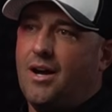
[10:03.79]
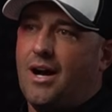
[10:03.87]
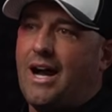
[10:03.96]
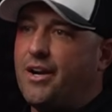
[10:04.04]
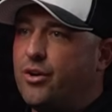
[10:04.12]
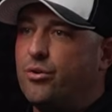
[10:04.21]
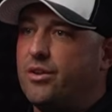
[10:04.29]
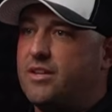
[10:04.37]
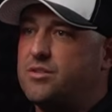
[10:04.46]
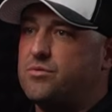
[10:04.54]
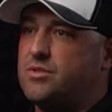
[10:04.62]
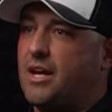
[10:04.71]
I knew that
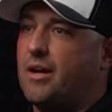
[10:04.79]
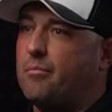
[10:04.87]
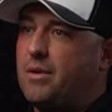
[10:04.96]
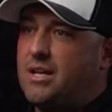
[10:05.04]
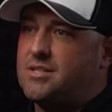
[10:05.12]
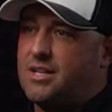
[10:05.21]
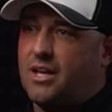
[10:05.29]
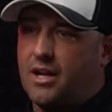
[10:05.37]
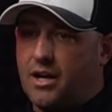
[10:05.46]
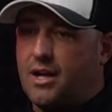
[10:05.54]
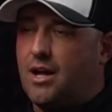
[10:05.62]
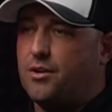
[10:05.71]
this was like a means to get
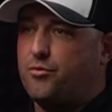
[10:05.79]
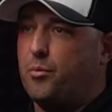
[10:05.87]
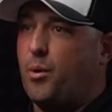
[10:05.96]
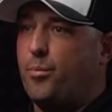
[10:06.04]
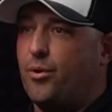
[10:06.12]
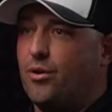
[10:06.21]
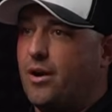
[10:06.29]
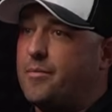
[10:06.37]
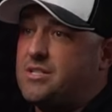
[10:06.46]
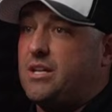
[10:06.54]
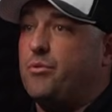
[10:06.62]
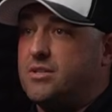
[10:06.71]
in a college football program
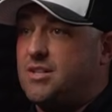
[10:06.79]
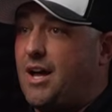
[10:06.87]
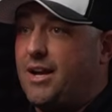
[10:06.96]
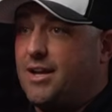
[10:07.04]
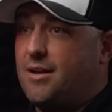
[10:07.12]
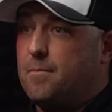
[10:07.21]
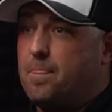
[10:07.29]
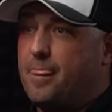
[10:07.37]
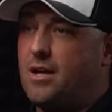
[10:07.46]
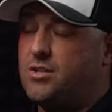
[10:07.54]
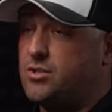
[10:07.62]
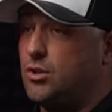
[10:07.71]
and see what it's like
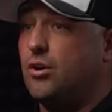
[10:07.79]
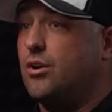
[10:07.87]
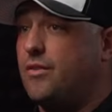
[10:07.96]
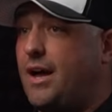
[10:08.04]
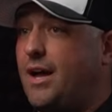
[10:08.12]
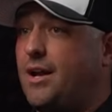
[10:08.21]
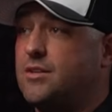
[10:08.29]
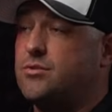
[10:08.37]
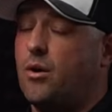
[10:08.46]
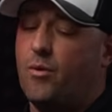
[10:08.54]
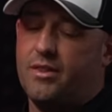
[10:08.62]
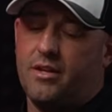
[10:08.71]
and just learn that. And so
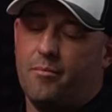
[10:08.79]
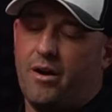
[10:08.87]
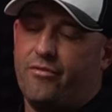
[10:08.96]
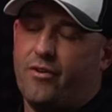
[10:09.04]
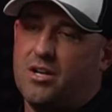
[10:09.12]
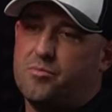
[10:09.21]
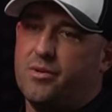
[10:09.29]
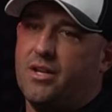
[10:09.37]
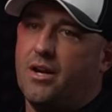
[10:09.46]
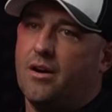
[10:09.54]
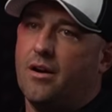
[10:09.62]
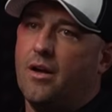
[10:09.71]
I went there my freshman
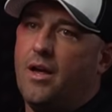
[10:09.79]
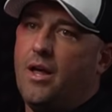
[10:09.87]
year.